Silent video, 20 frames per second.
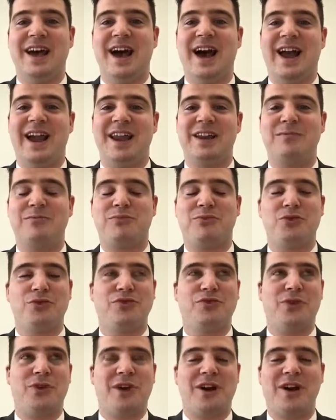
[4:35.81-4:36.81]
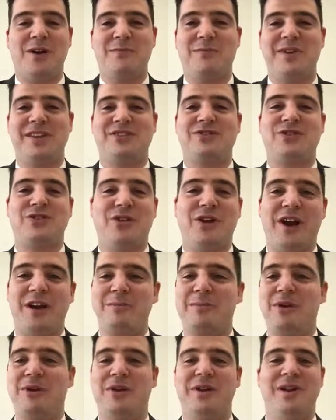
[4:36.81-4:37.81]
I can improve your company's
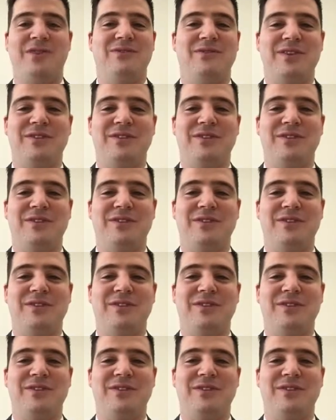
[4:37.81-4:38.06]
credibility and